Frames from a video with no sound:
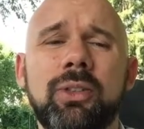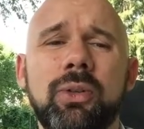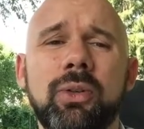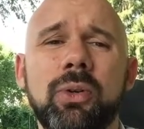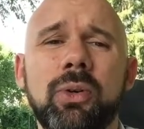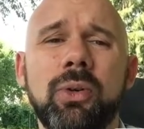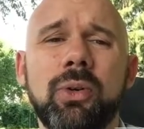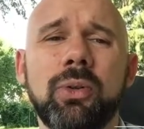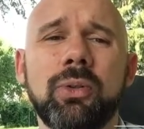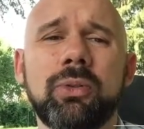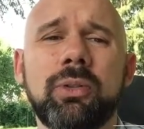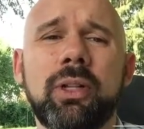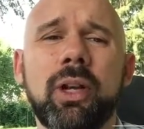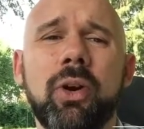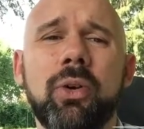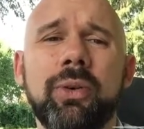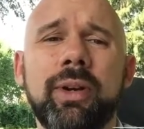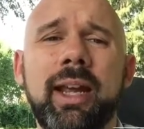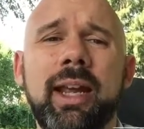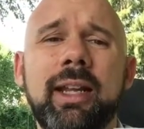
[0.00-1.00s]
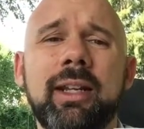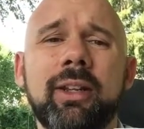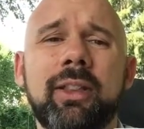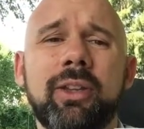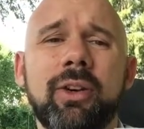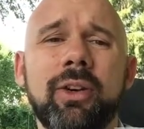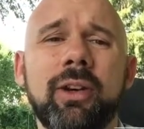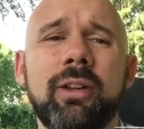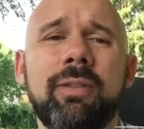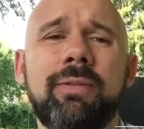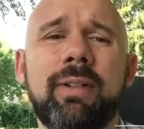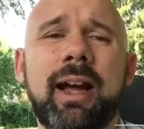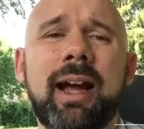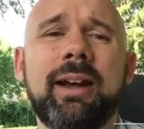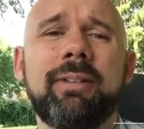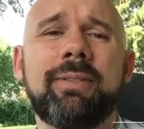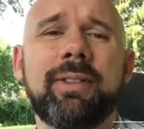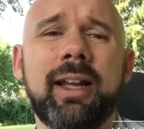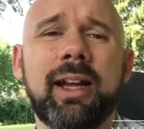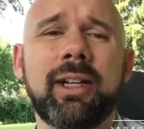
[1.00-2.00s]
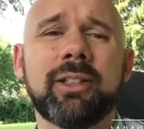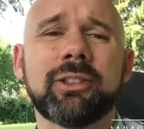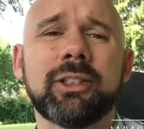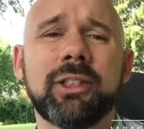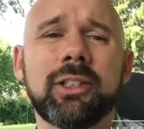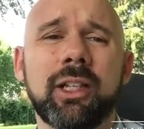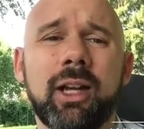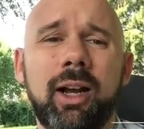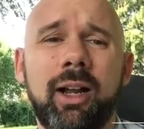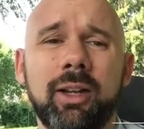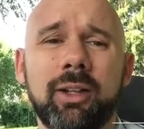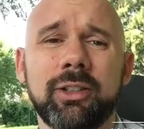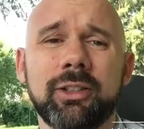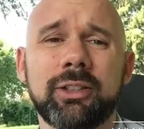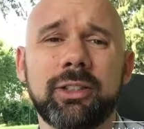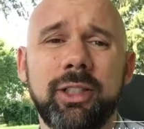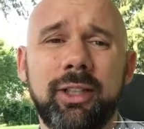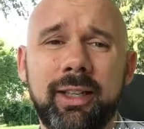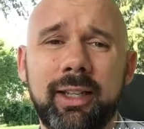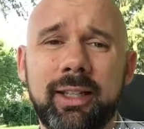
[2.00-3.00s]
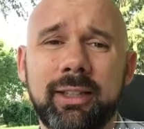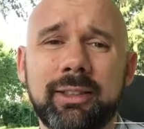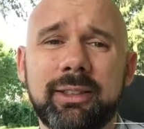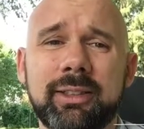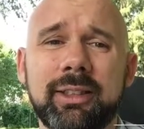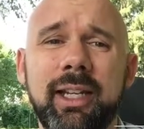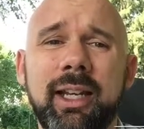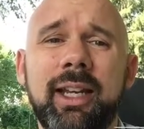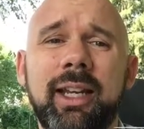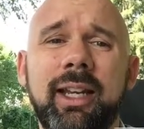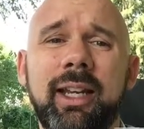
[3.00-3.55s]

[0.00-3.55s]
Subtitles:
to donate $35,000 to this